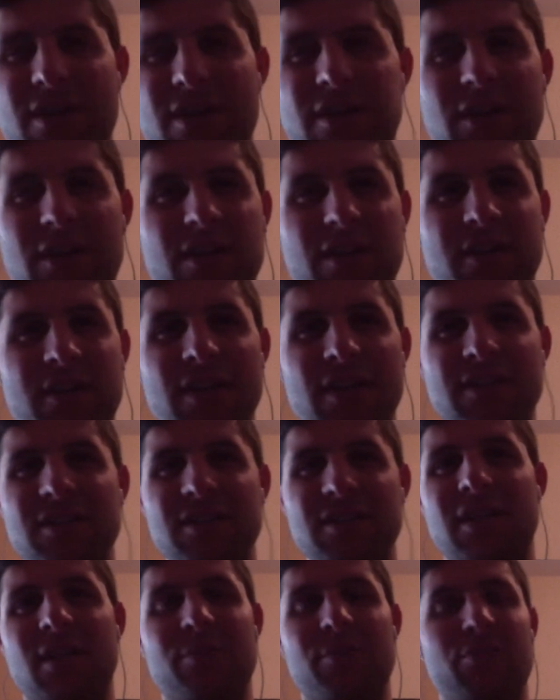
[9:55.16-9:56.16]
it doesn't
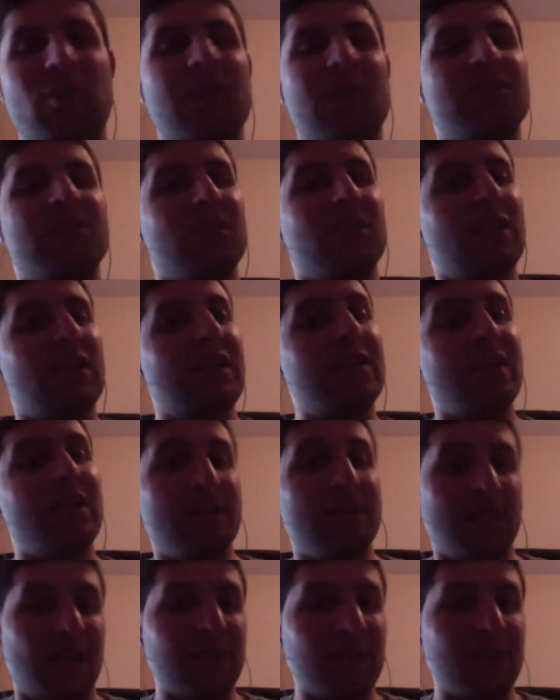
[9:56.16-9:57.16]
get brought to light
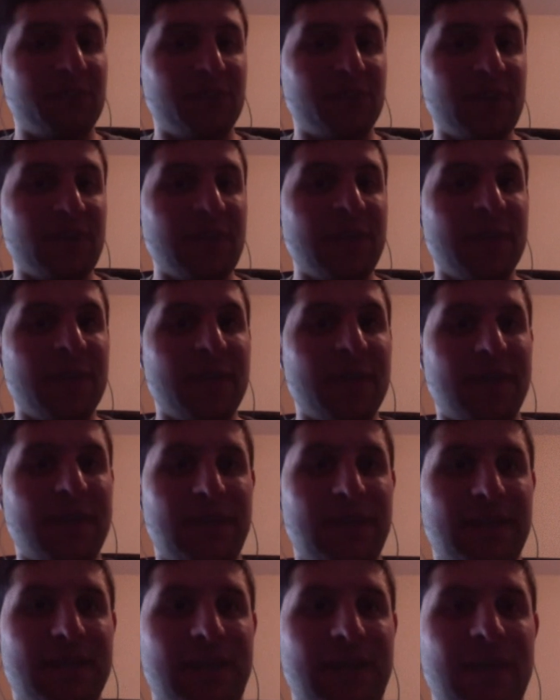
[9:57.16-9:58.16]
enough. And
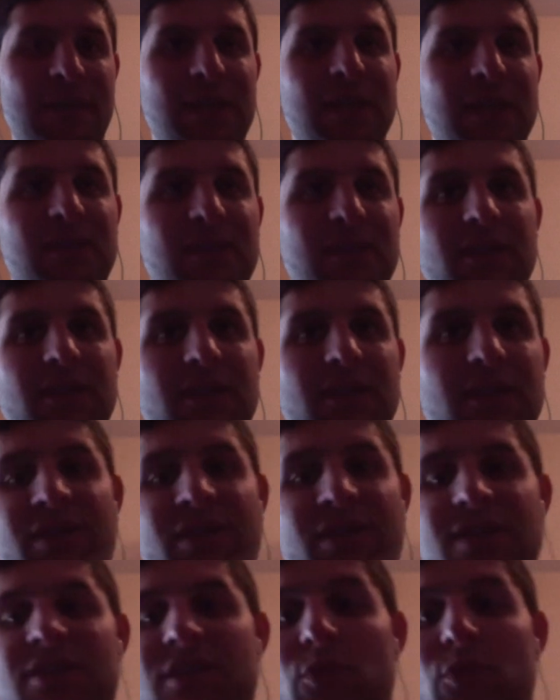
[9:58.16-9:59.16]
I think because
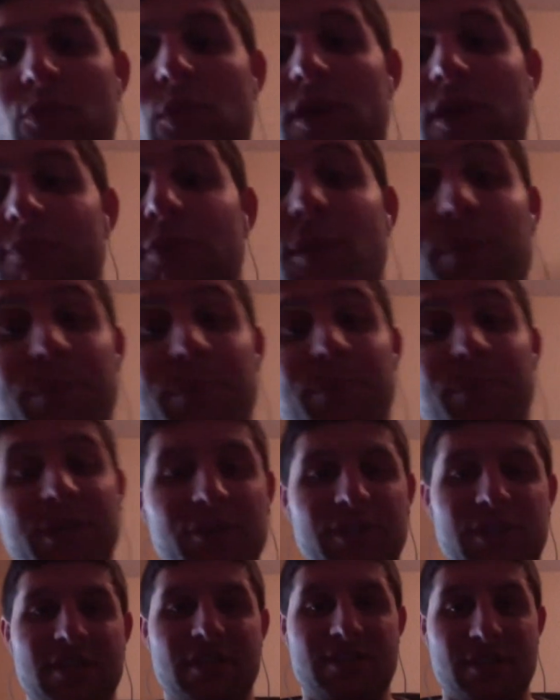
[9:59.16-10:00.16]
the word mobility
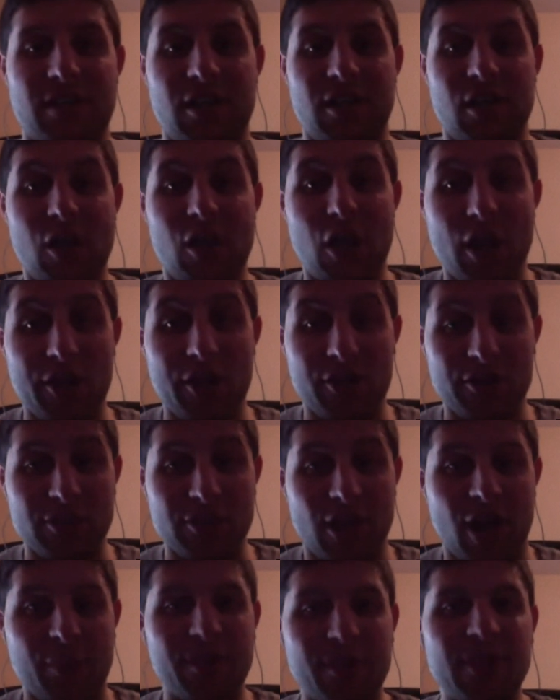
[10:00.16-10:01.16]
is a hotter
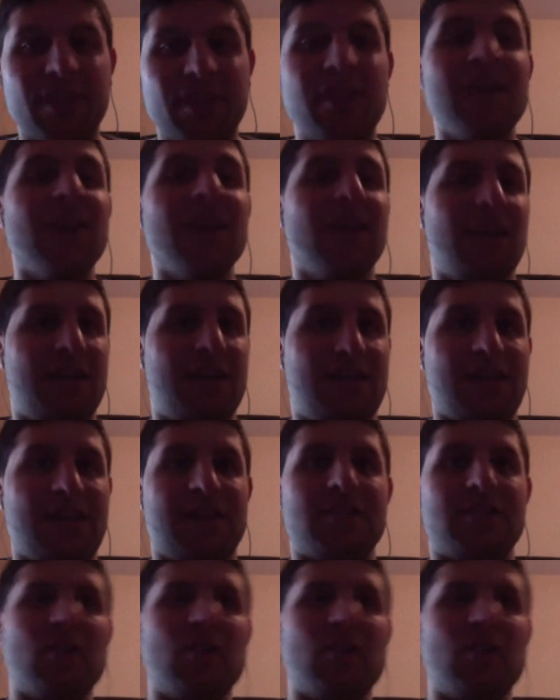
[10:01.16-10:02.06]
topic, it gets, oh my